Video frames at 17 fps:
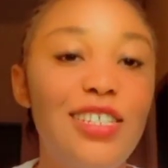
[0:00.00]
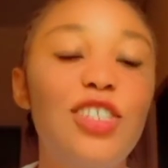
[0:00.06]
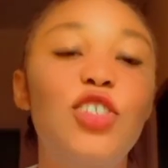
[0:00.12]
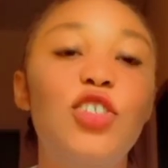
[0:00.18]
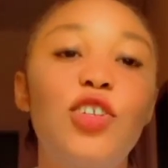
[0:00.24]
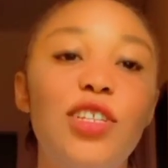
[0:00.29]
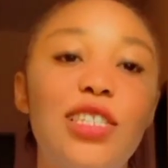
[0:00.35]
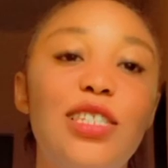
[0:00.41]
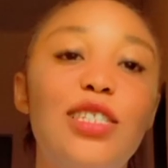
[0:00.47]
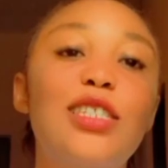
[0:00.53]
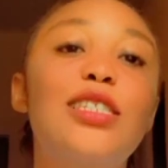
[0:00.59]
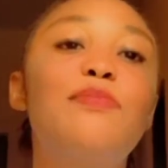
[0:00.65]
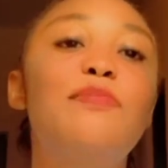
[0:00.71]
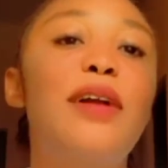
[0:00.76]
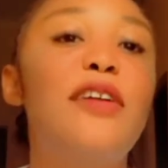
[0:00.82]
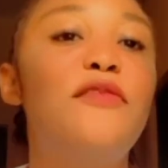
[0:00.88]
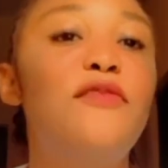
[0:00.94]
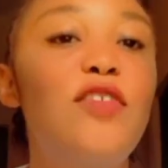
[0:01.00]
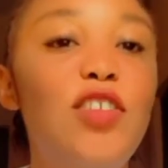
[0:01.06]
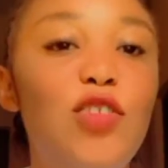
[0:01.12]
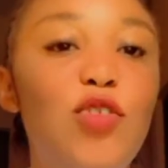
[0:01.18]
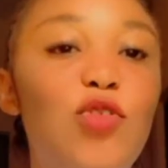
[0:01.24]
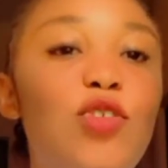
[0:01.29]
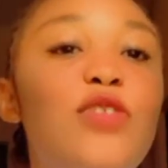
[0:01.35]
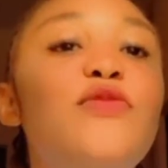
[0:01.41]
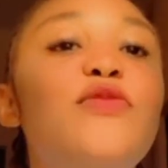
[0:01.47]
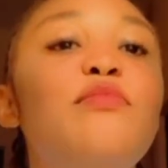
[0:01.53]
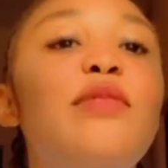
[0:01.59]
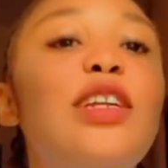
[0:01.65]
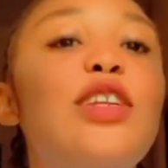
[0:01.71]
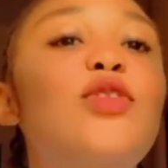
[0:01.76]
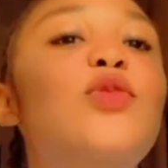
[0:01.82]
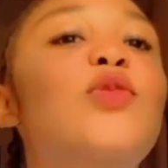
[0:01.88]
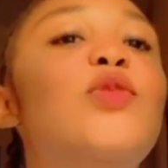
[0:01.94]
in short, this my face should even
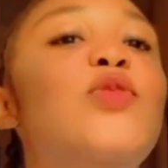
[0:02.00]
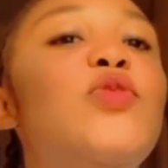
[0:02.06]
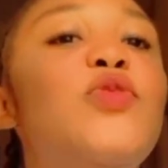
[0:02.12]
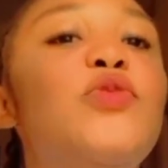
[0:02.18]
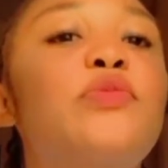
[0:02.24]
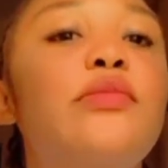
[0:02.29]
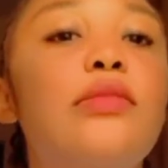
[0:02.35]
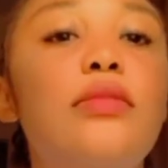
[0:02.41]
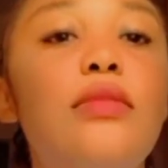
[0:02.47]
make you to